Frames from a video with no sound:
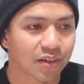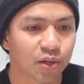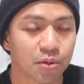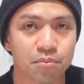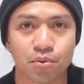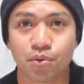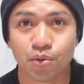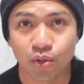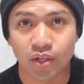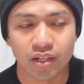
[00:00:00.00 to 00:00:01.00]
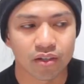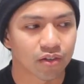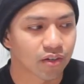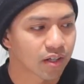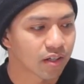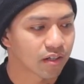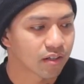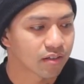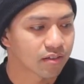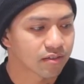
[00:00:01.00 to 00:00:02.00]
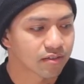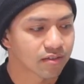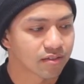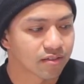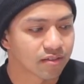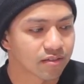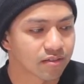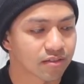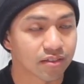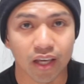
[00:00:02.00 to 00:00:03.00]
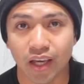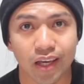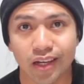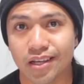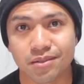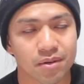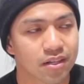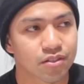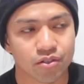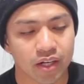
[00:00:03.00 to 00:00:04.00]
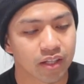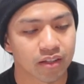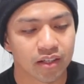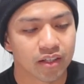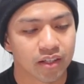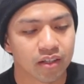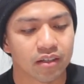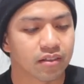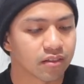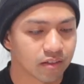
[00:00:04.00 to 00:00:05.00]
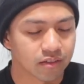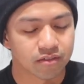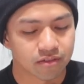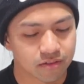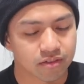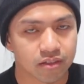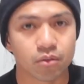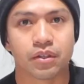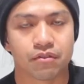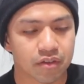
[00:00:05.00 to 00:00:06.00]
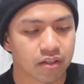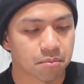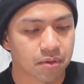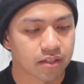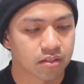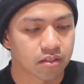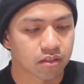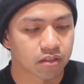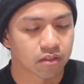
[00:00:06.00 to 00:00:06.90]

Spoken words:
or poor, or gay, lesbian, straight, you know, you will feel depressed.